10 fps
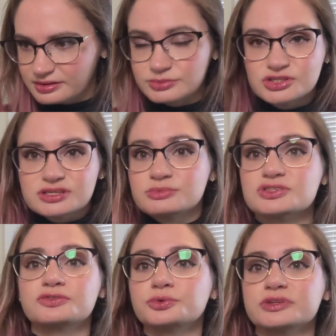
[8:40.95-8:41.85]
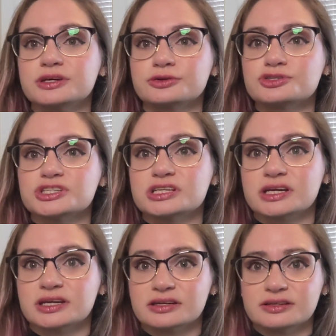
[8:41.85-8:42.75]
just filled with energy
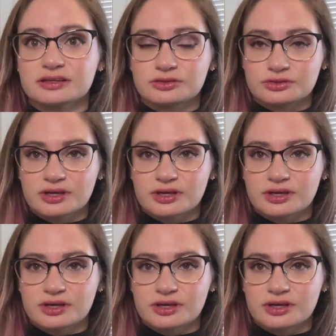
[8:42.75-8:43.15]
and